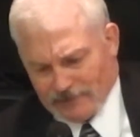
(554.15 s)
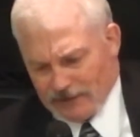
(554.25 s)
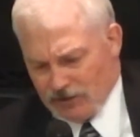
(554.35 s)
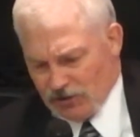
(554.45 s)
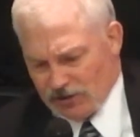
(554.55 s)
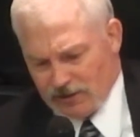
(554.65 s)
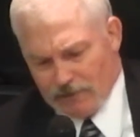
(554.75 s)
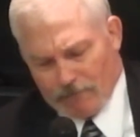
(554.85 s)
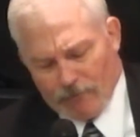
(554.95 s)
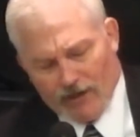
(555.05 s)
It's just an
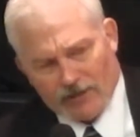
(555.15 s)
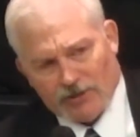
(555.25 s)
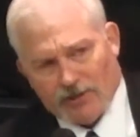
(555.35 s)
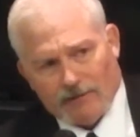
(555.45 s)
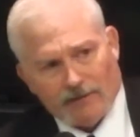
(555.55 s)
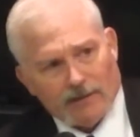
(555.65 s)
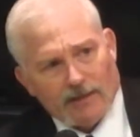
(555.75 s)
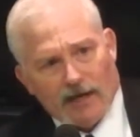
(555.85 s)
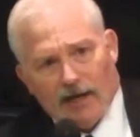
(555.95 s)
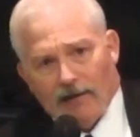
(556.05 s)
impression
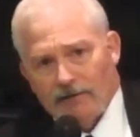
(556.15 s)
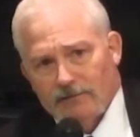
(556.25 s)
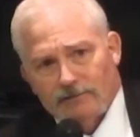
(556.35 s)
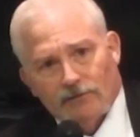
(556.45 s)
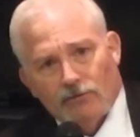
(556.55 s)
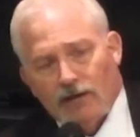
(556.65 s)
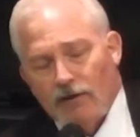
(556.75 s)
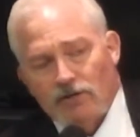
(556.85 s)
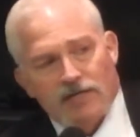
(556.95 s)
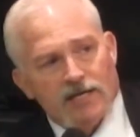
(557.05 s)

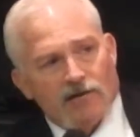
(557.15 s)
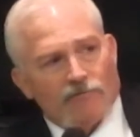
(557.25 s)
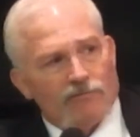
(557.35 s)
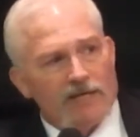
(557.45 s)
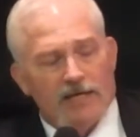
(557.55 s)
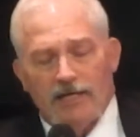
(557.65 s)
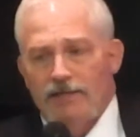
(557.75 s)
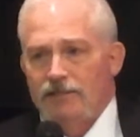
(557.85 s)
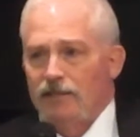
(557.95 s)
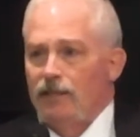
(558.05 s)
that you get from
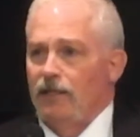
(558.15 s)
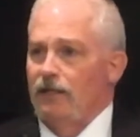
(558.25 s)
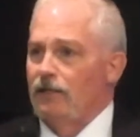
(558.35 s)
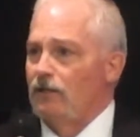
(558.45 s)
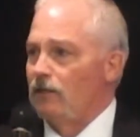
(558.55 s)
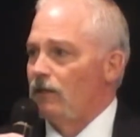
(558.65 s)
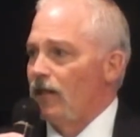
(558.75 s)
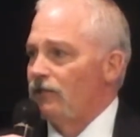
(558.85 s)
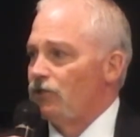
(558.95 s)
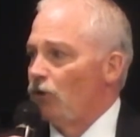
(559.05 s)
kids, and
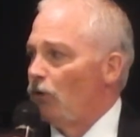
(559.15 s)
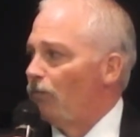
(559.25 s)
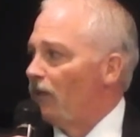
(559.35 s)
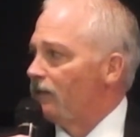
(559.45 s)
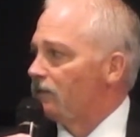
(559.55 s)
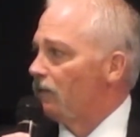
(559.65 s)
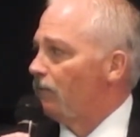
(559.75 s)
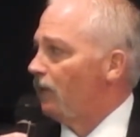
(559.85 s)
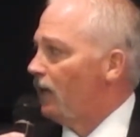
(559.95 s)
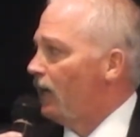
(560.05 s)
that you hope that
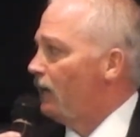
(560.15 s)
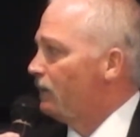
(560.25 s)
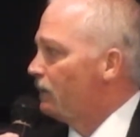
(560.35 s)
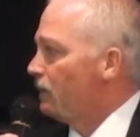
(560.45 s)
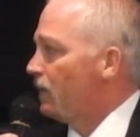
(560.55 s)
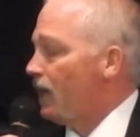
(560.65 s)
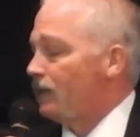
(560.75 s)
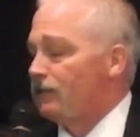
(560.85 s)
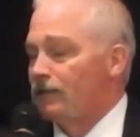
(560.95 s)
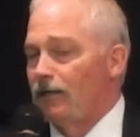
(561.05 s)
someday
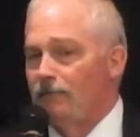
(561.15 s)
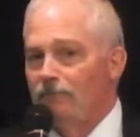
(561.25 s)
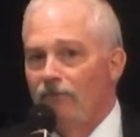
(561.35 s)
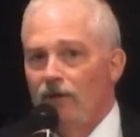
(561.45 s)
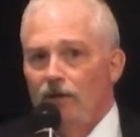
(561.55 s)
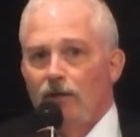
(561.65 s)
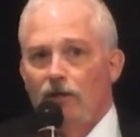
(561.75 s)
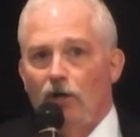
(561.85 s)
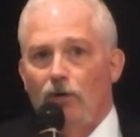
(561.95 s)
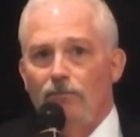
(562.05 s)
that
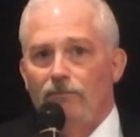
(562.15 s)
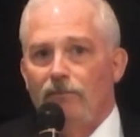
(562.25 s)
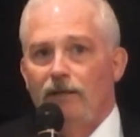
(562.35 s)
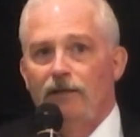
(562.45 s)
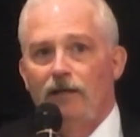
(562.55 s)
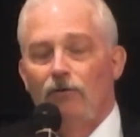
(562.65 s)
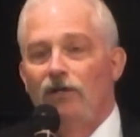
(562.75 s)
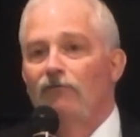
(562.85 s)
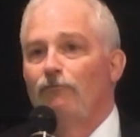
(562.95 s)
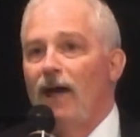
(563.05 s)
that they'll
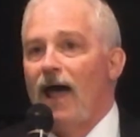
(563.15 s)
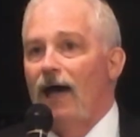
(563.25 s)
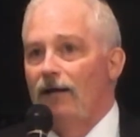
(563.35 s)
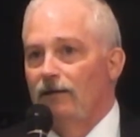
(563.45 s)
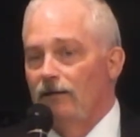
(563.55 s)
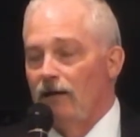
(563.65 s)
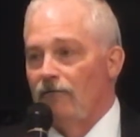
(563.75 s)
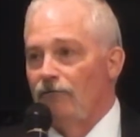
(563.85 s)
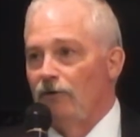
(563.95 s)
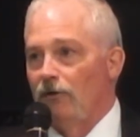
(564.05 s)
give back.
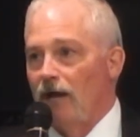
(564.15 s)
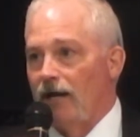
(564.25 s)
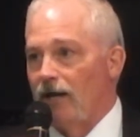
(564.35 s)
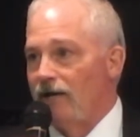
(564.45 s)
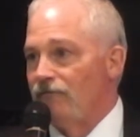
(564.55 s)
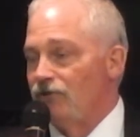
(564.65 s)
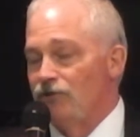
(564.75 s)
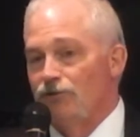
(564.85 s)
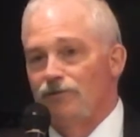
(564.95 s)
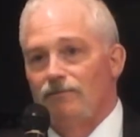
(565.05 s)
I feel like I've
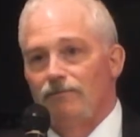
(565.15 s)
just